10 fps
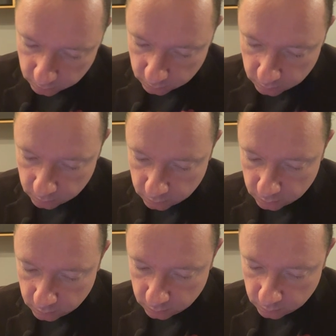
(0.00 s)

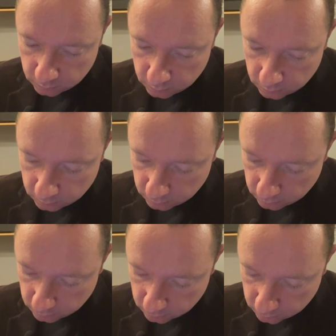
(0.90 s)

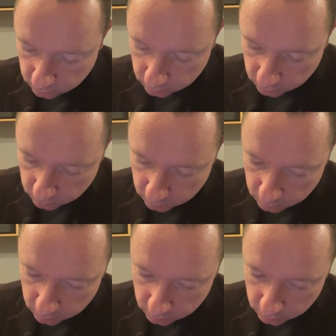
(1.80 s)

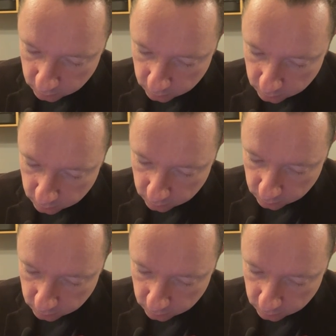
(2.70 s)
(silence)